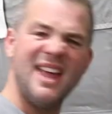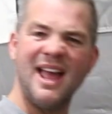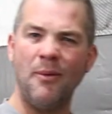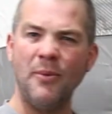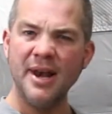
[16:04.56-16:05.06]

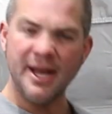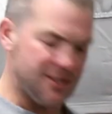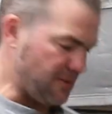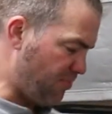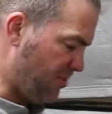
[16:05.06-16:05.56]
And we like
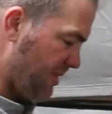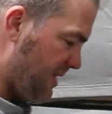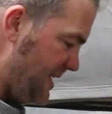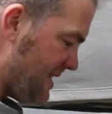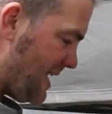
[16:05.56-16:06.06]
to put
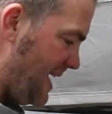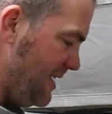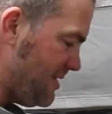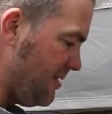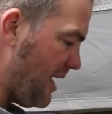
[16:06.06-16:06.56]
these
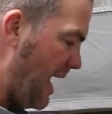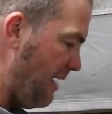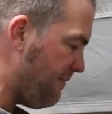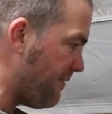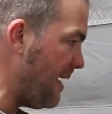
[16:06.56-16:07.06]
into the
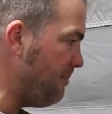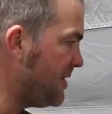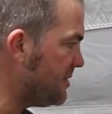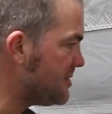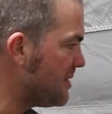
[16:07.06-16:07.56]
A-frame
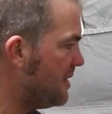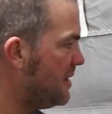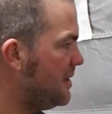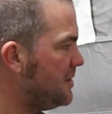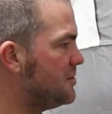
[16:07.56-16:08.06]
because
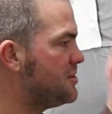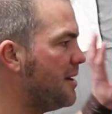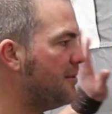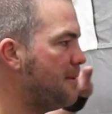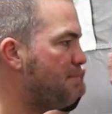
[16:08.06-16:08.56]
you
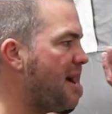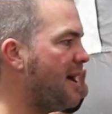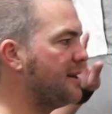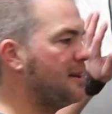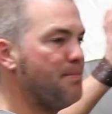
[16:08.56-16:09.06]
generally
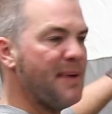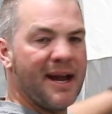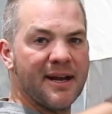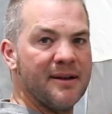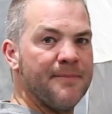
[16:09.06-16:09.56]
park the
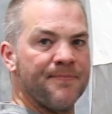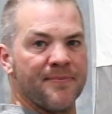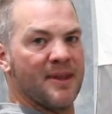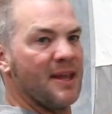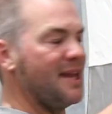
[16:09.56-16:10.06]
back
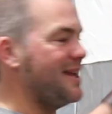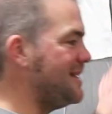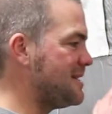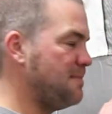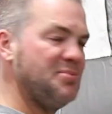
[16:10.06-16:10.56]

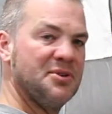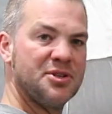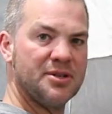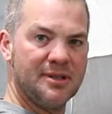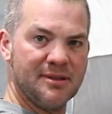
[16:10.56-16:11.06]
against the
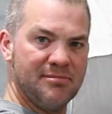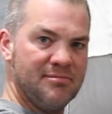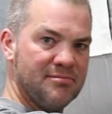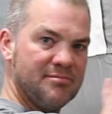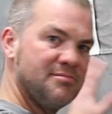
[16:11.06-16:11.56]
bush or
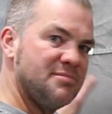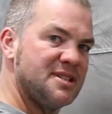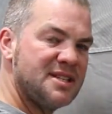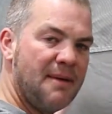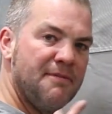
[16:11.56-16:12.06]

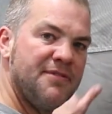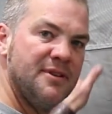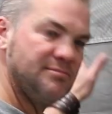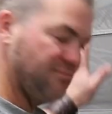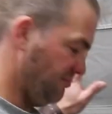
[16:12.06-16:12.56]

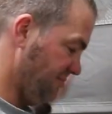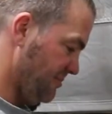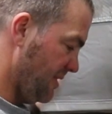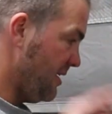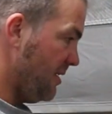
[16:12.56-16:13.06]
something
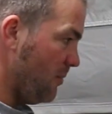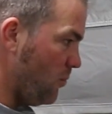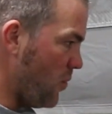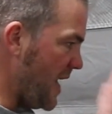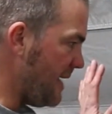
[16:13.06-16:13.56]

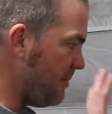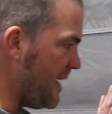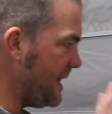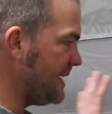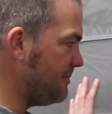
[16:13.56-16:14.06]
where
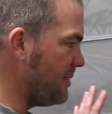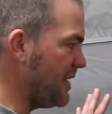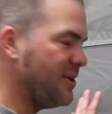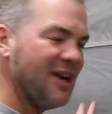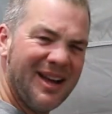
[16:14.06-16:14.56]

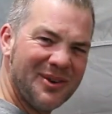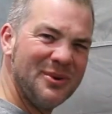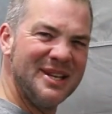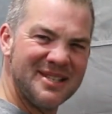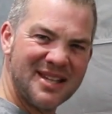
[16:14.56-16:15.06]
you can't
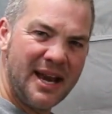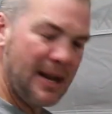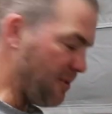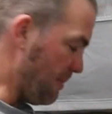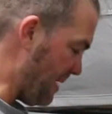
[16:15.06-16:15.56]
really set
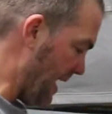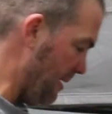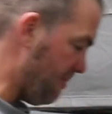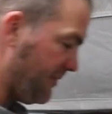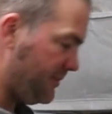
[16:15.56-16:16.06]
up your
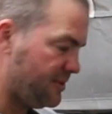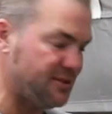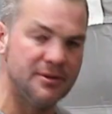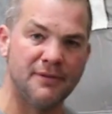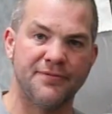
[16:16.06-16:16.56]
panel, but
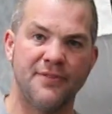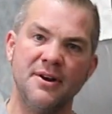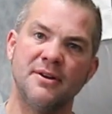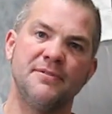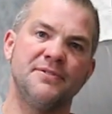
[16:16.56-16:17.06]
to the
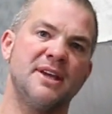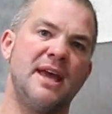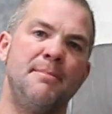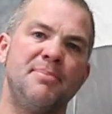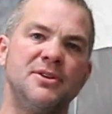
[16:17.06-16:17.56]
front of the
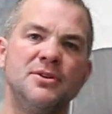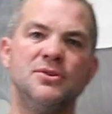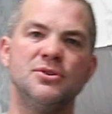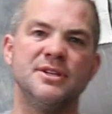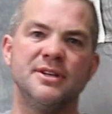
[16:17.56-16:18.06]
camper you
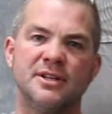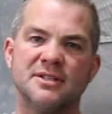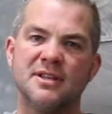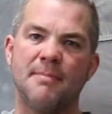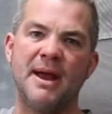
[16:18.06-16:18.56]
usually got
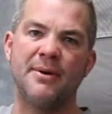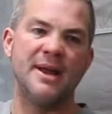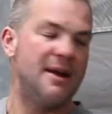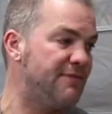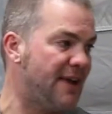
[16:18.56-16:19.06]
some
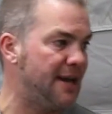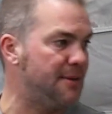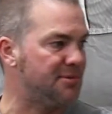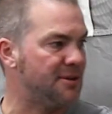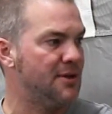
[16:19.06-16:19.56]
area
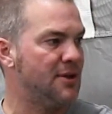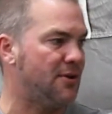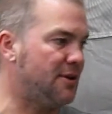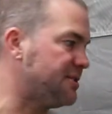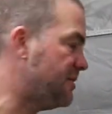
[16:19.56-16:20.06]
available,
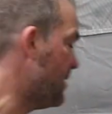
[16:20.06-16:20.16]
or to